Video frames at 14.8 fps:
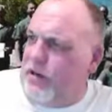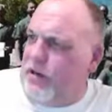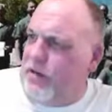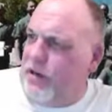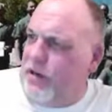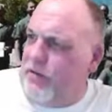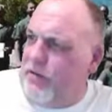Here
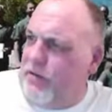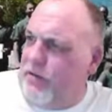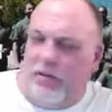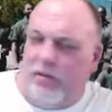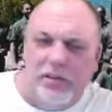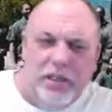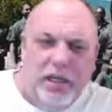we go. All
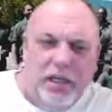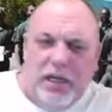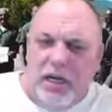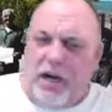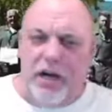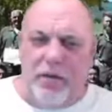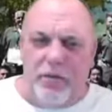right,
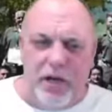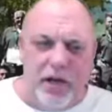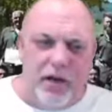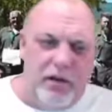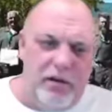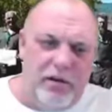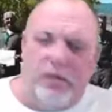I'm going to
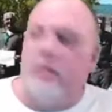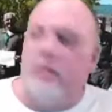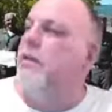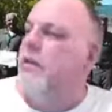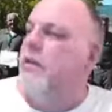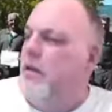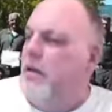
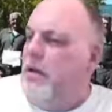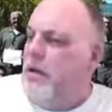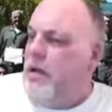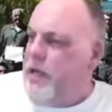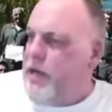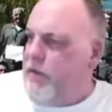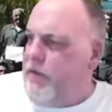
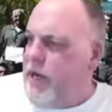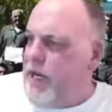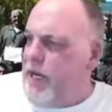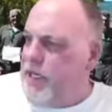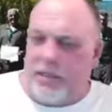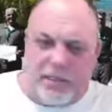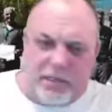give you
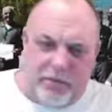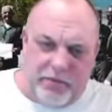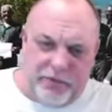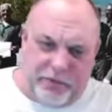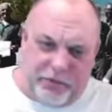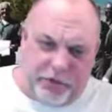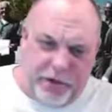guys some
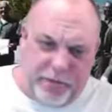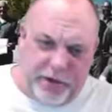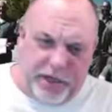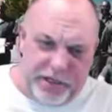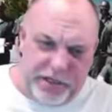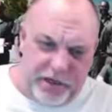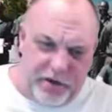freebies
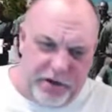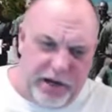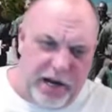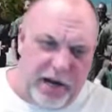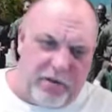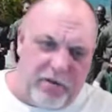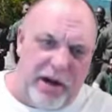here on how
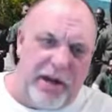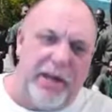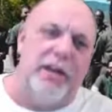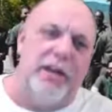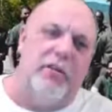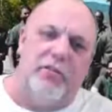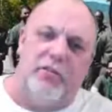to write a
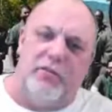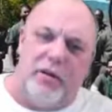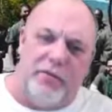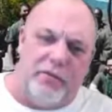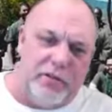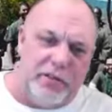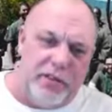character
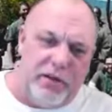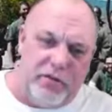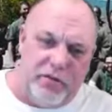reference letter,